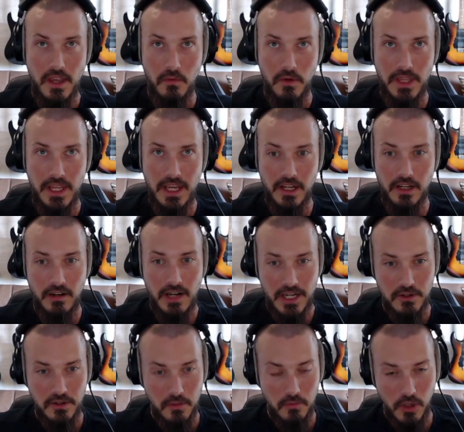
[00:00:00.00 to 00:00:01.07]
When they
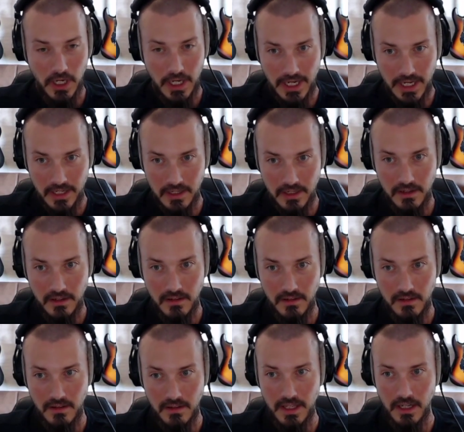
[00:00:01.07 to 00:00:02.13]
interact with the brand,
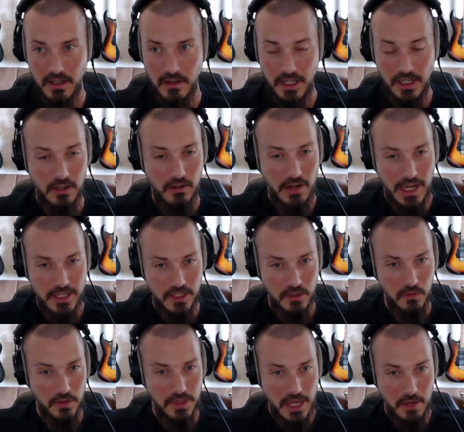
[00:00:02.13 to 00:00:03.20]
they're interacting
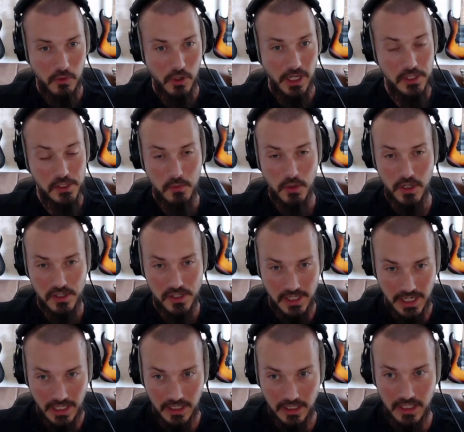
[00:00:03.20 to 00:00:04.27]
with that brand's
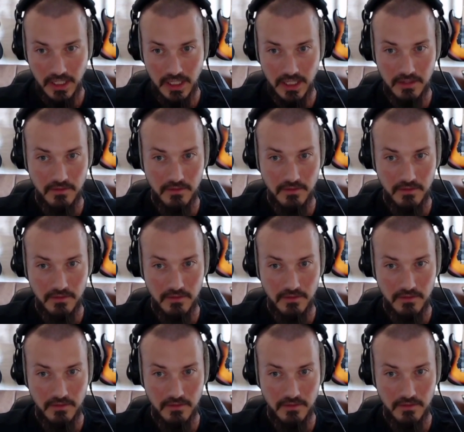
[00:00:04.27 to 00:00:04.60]
personality and